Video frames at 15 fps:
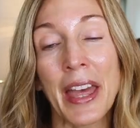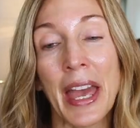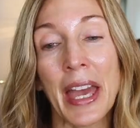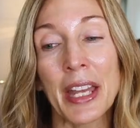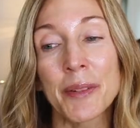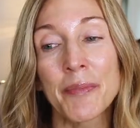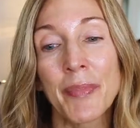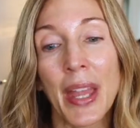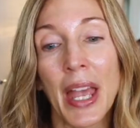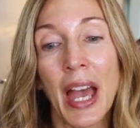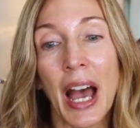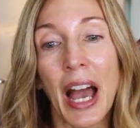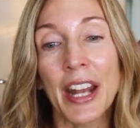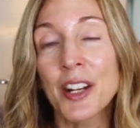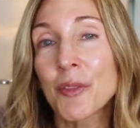then,
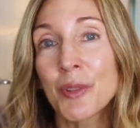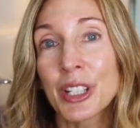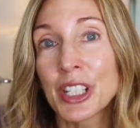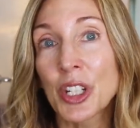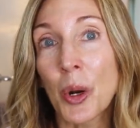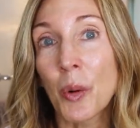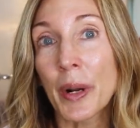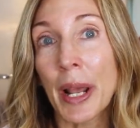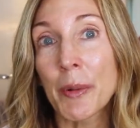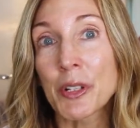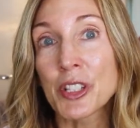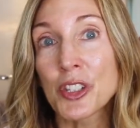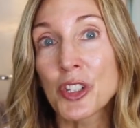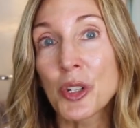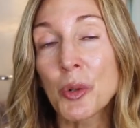I didn't really know what I
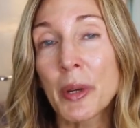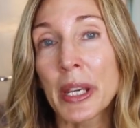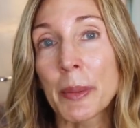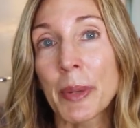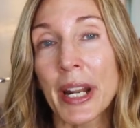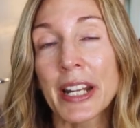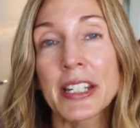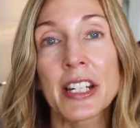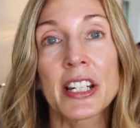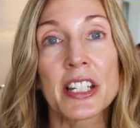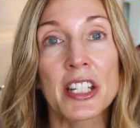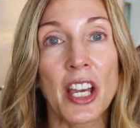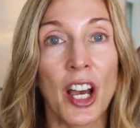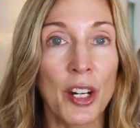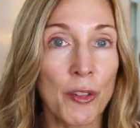was doing, but I did a
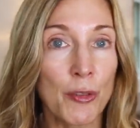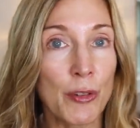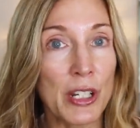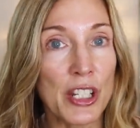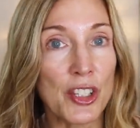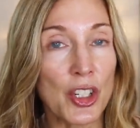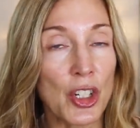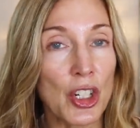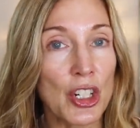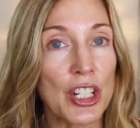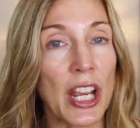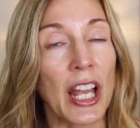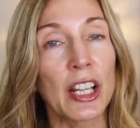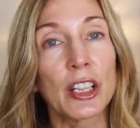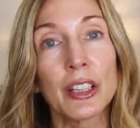ton of
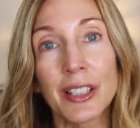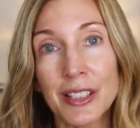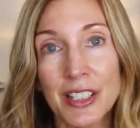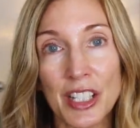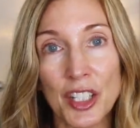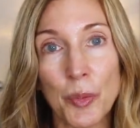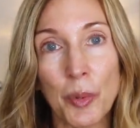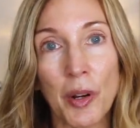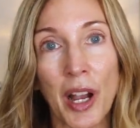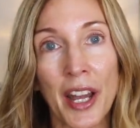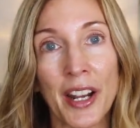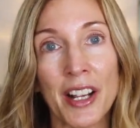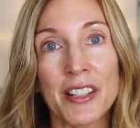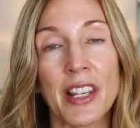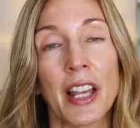research. I looked into
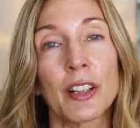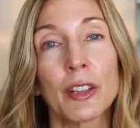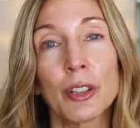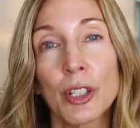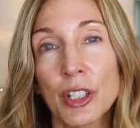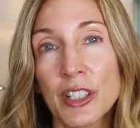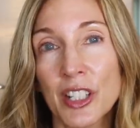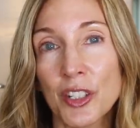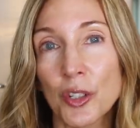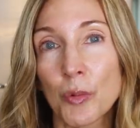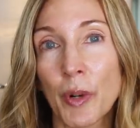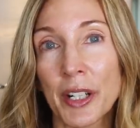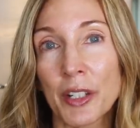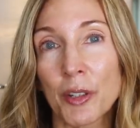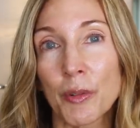products. I looked into
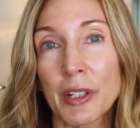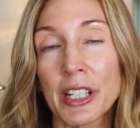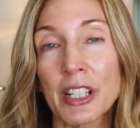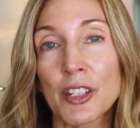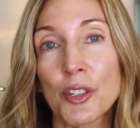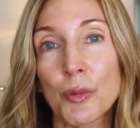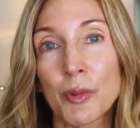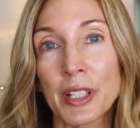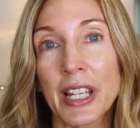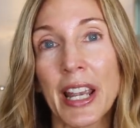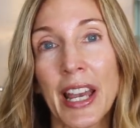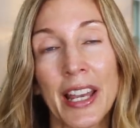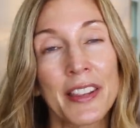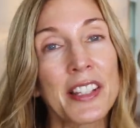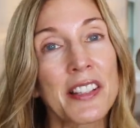what ingredients really
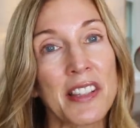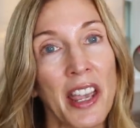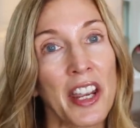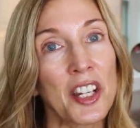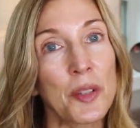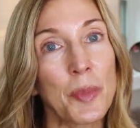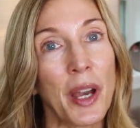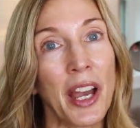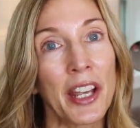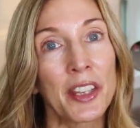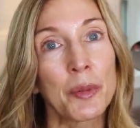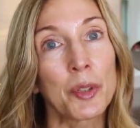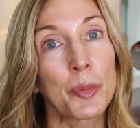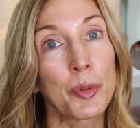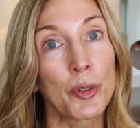had the science
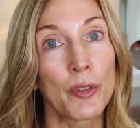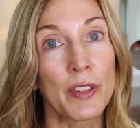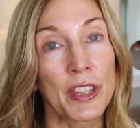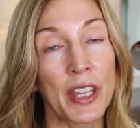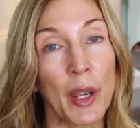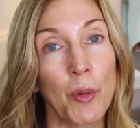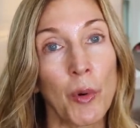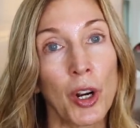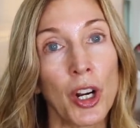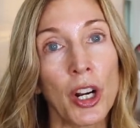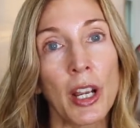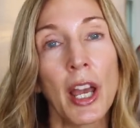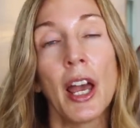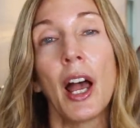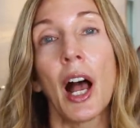behind them to prove that they
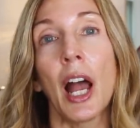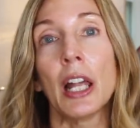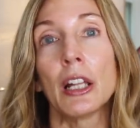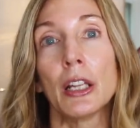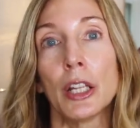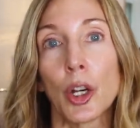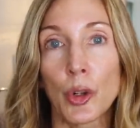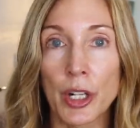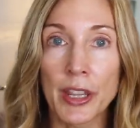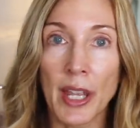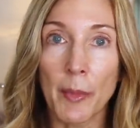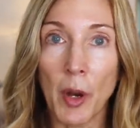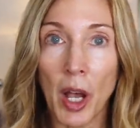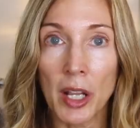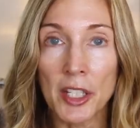work. I loaded
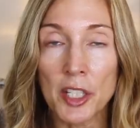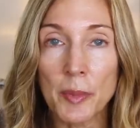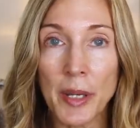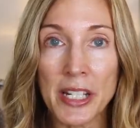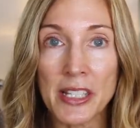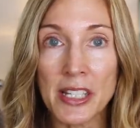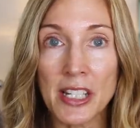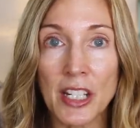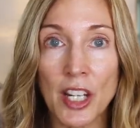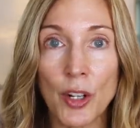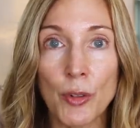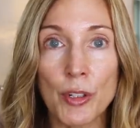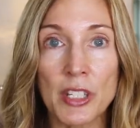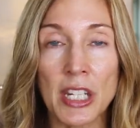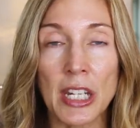them all into my
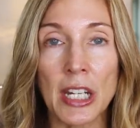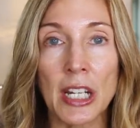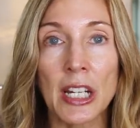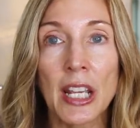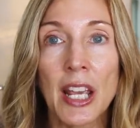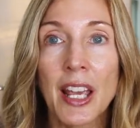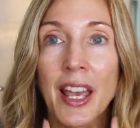skincare routine